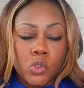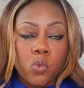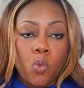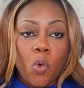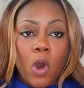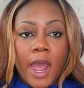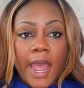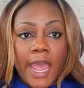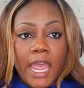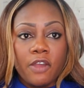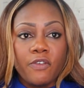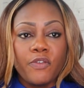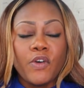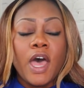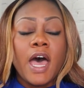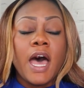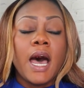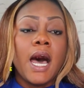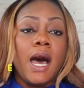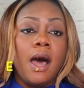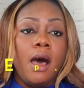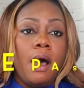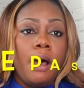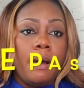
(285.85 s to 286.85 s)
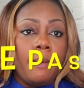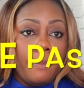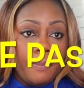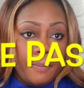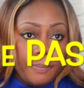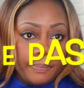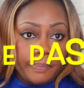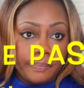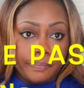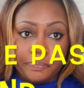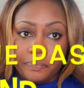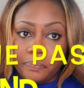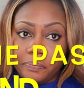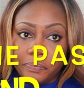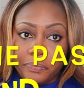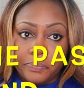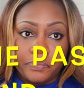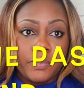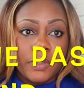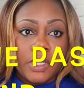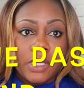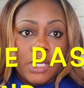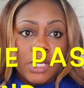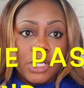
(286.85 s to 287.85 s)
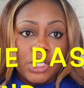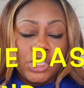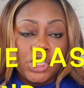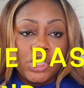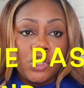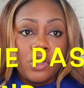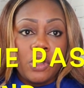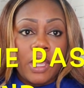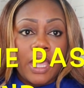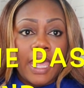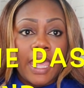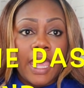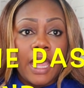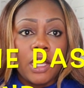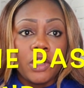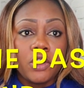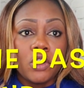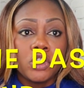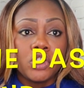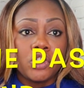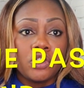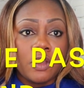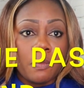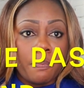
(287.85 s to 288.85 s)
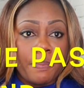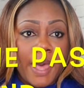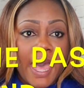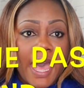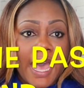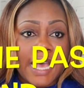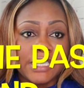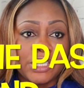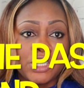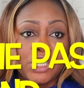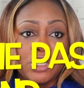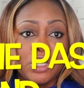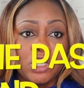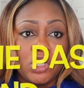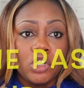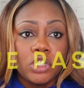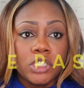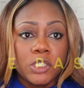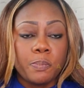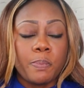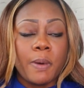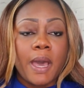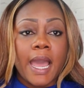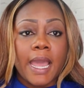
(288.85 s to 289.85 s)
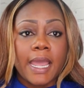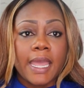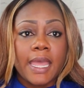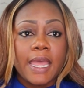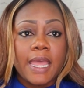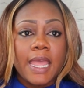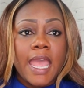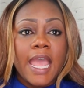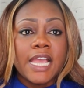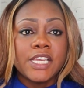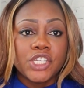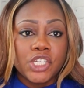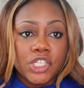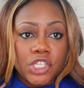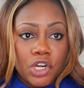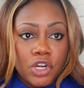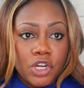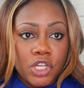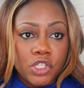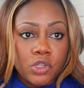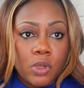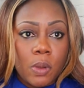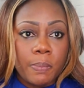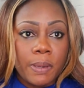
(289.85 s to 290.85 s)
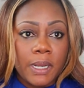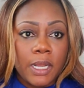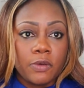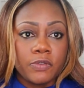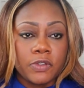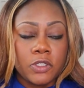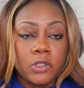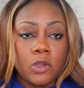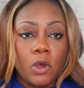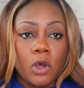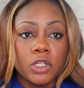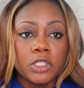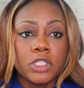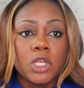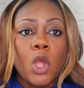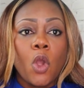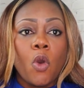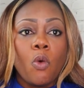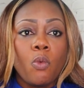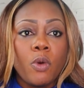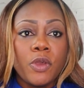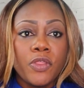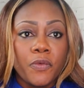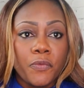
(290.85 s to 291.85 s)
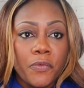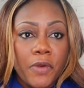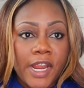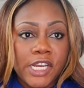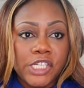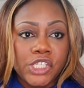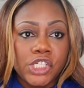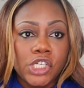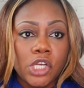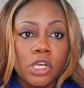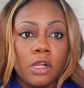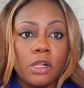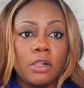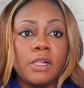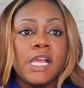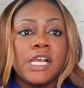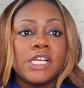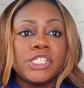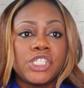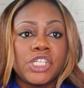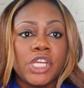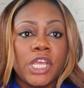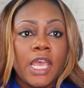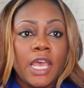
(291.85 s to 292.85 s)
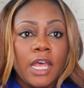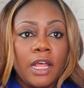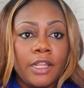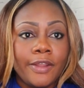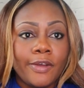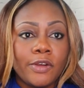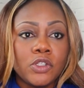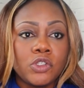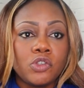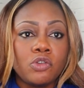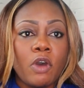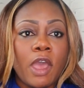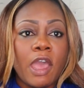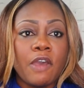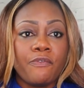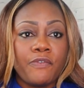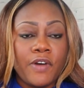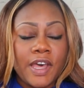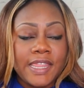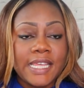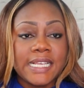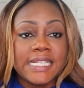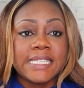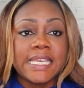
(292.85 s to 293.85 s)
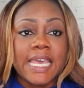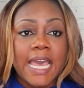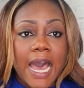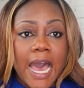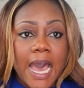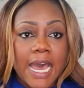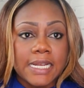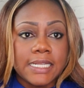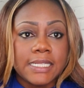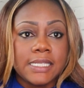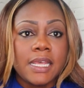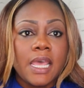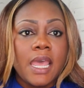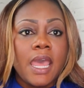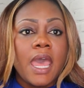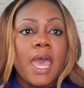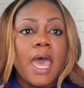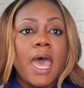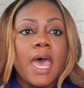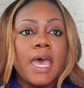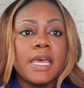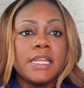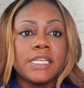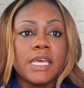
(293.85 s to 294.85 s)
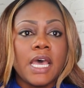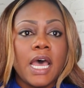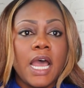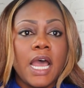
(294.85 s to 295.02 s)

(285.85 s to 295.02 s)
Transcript: wife. She held on to the past. She looked back and she turned into a pillar of salt. With Rachel, she held on to her father's gods, and